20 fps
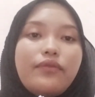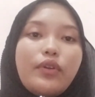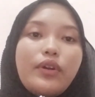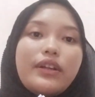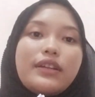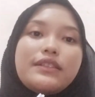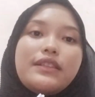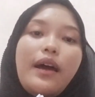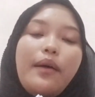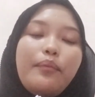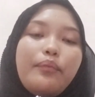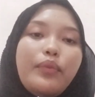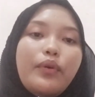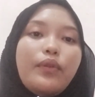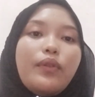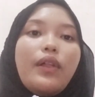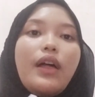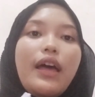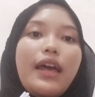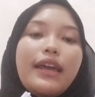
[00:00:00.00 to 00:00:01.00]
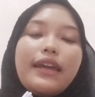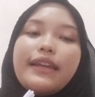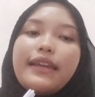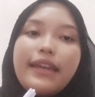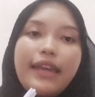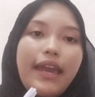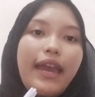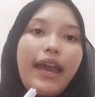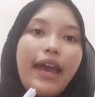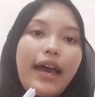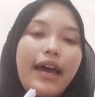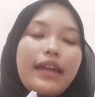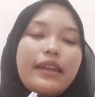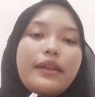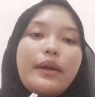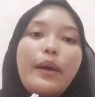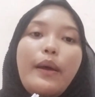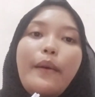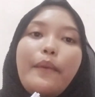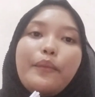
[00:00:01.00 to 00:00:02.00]
For example,
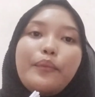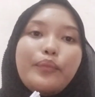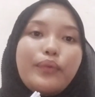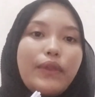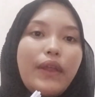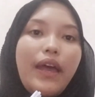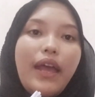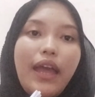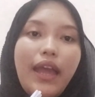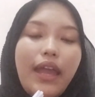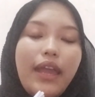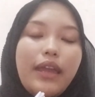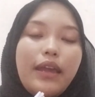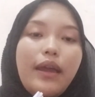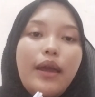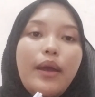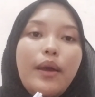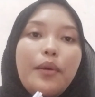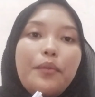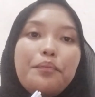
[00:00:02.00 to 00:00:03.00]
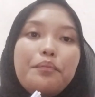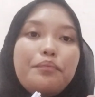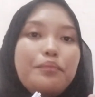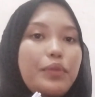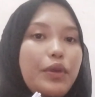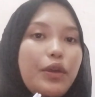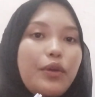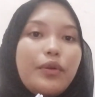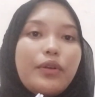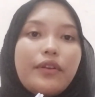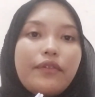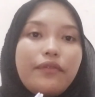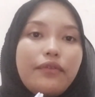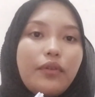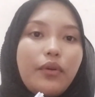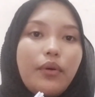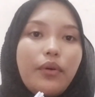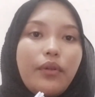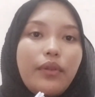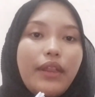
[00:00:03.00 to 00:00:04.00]
cat, play,
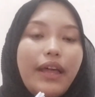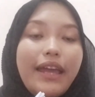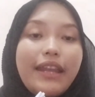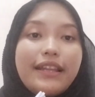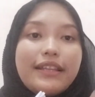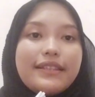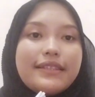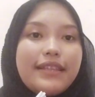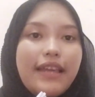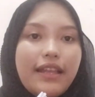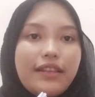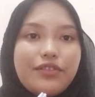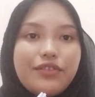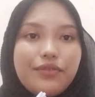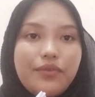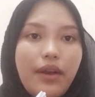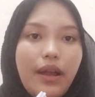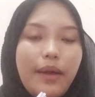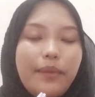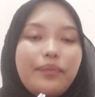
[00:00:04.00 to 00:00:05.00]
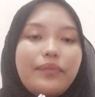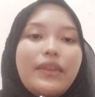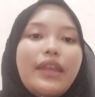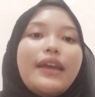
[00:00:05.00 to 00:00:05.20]
beautiful, and etc.